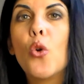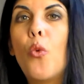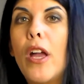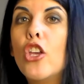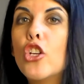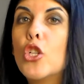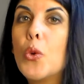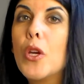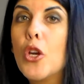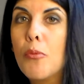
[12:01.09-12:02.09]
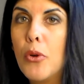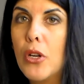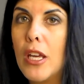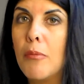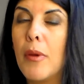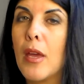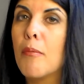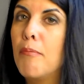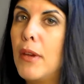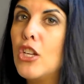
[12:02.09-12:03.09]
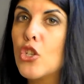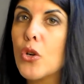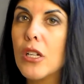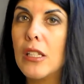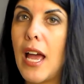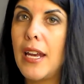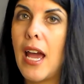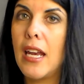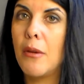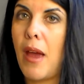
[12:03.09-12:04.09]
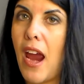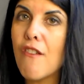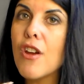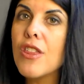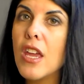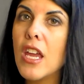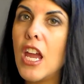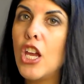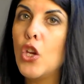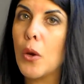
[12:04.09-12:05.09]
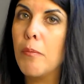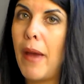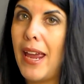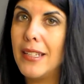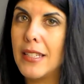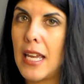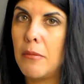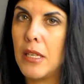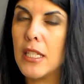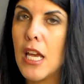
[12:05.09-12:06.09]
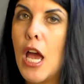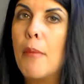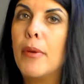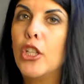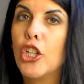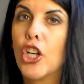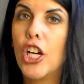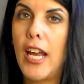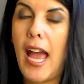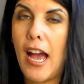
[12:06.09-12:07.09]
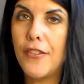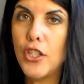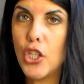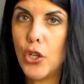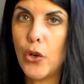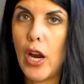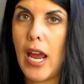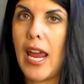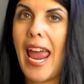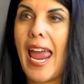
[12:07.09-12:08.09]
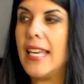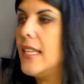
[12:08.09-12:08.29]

So when you're doing your bookkeeping, be sure to line item everything in your bank statements, but you're gonna have to create